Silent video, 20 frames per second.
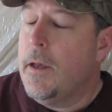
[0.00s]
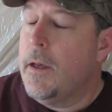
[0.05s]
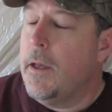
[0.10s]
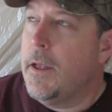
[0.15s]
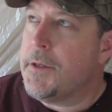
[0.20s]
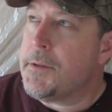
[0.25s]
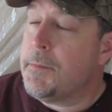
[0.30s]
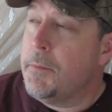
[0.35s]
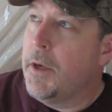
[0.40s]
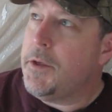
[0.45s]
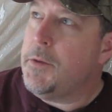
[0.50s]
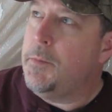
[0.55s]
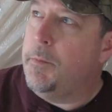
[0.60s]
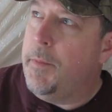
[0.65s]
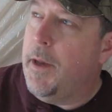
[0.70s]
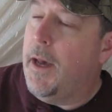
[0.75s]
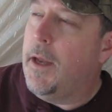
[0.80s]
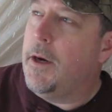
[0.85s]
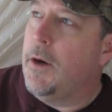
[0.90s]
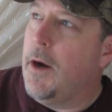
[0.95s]
It's much
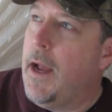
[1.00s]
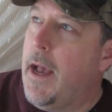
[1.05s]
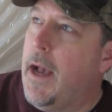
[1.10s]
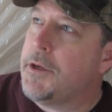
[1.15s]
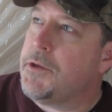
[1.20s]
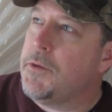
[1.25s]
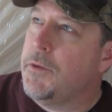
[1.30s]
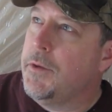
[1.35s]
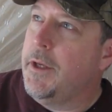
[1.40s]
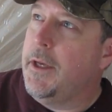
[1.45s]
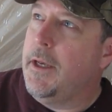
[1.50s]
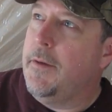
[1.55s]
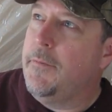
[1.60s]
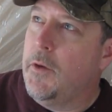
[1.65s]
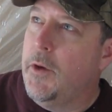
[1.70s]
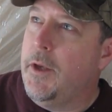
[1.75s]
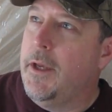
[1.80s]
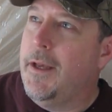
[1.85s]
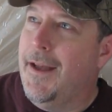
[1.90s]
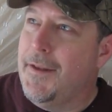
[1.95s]
better actually, even
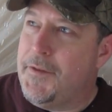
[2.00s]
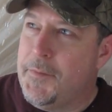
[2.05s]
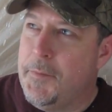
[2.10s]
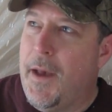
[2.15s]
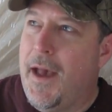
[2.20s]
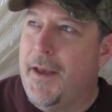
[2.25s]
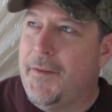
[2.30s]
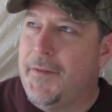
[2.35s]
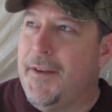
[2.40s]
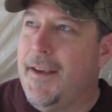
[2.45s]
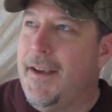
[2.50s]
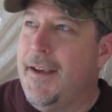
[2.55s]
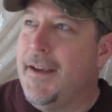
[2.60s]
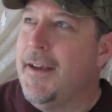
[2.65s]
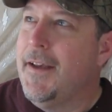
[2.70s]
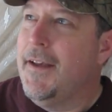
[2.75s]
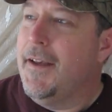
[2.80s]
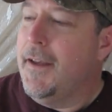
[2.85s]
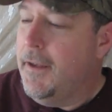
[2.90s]
though it gets messy.